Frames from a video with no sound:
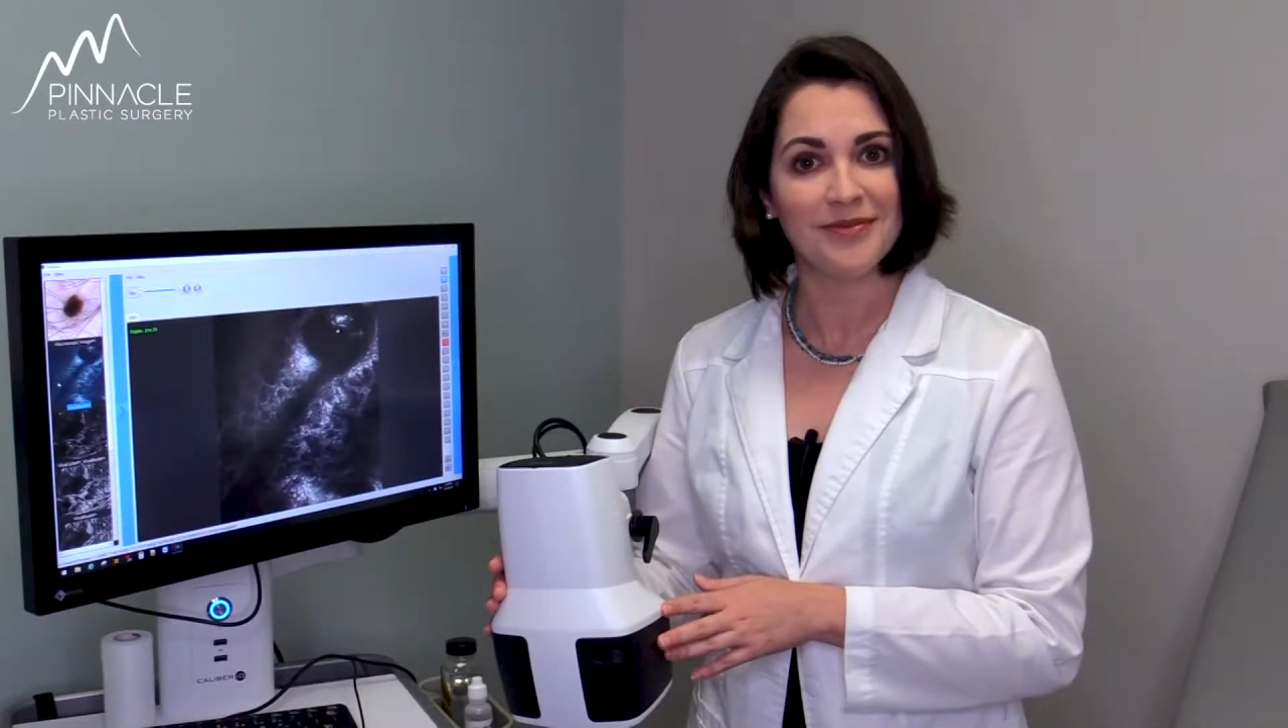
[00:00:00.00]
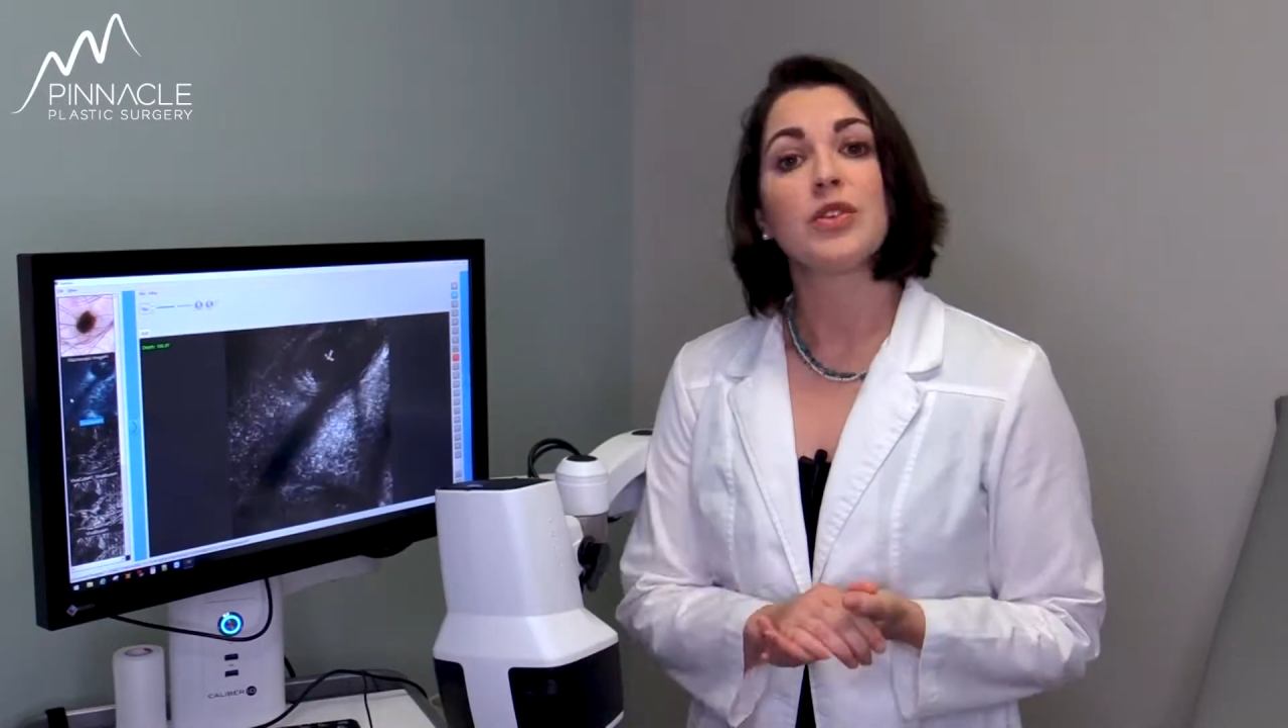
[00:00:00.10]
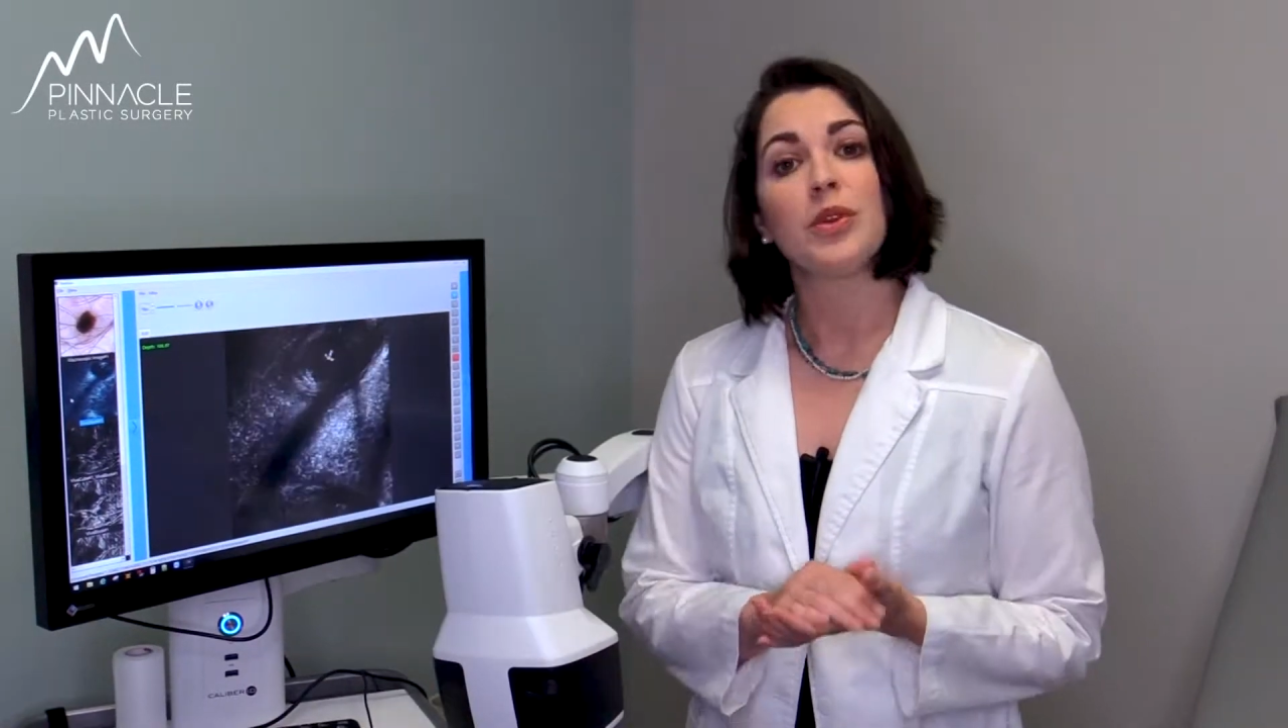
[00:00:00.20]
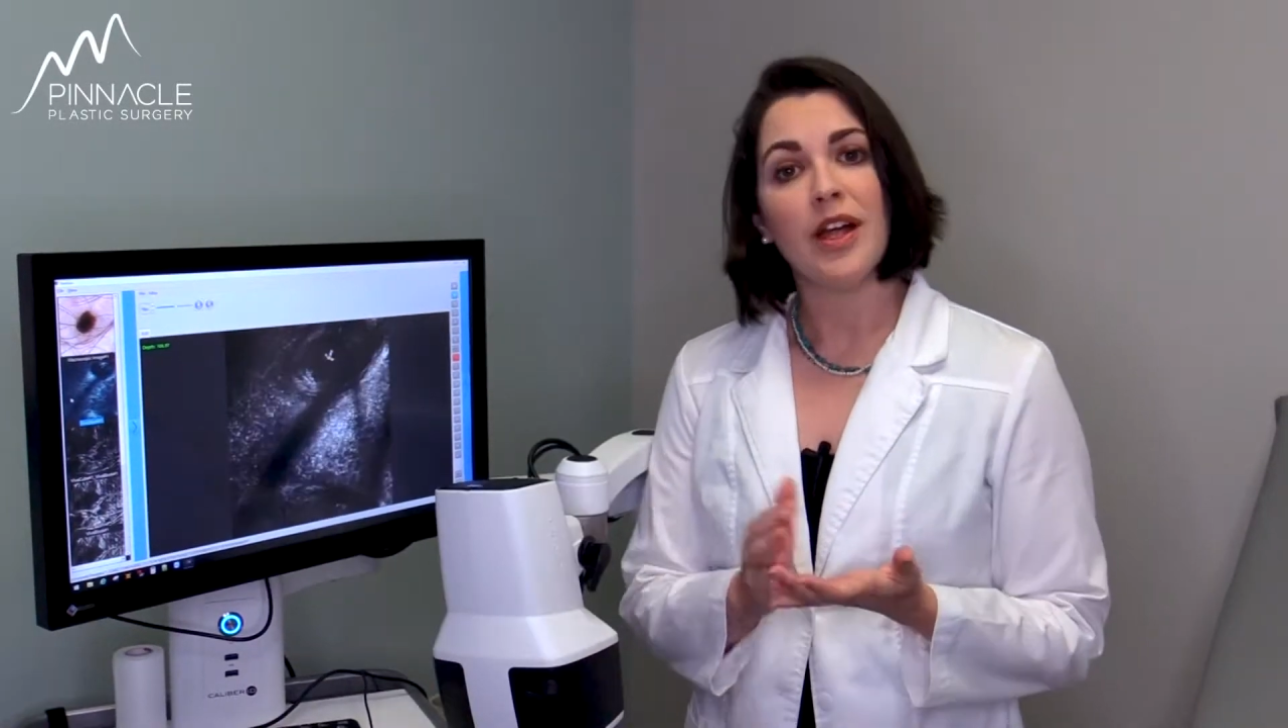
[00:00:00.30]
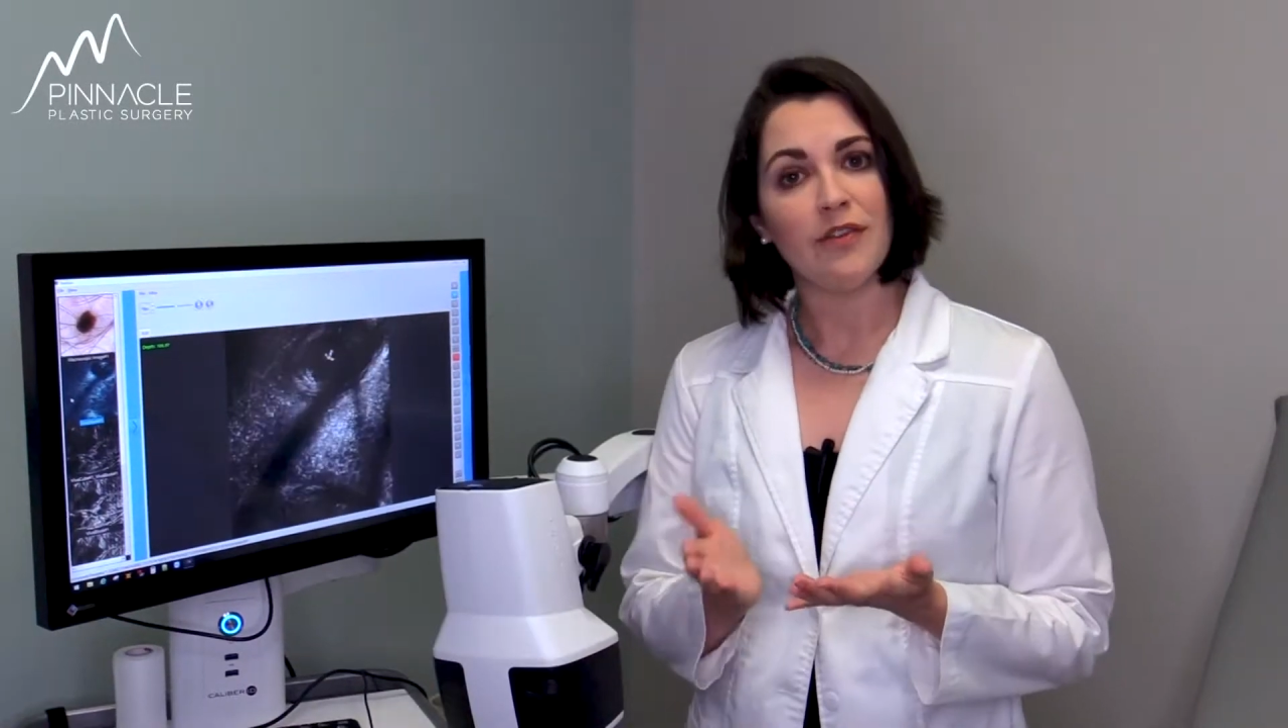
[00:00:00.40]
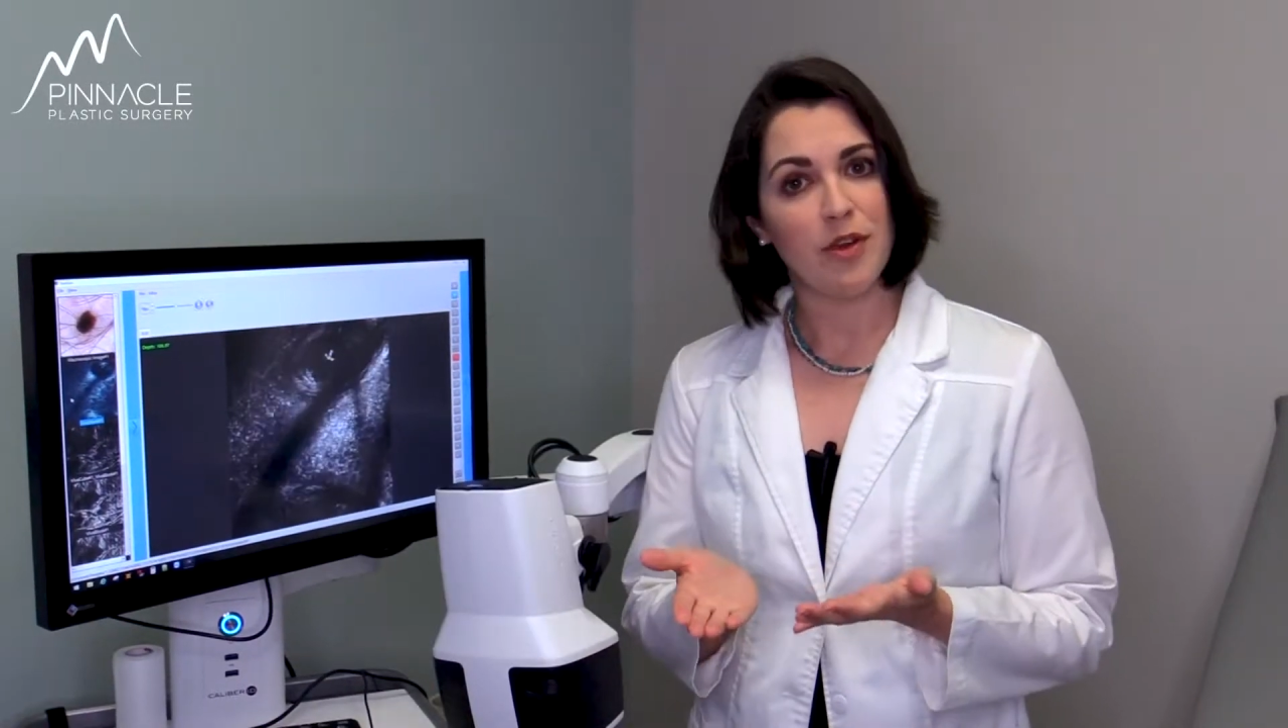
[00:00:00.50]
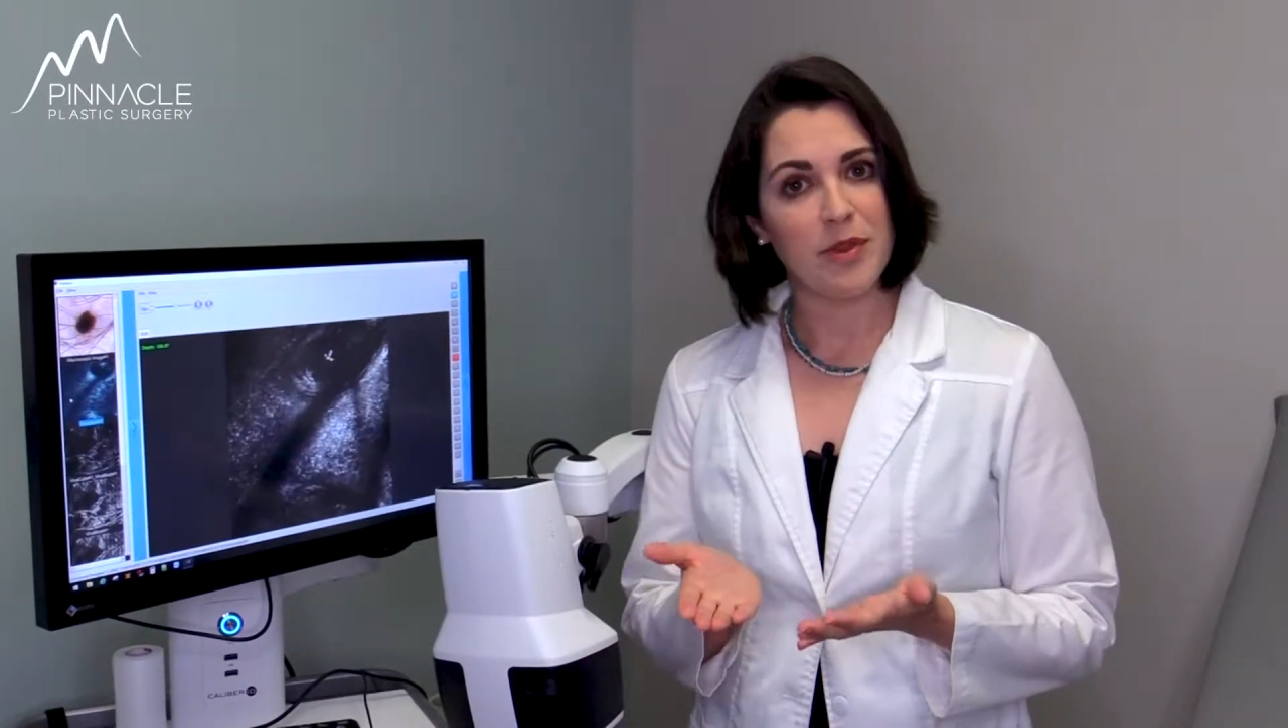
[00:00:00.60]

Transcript: So a lot of our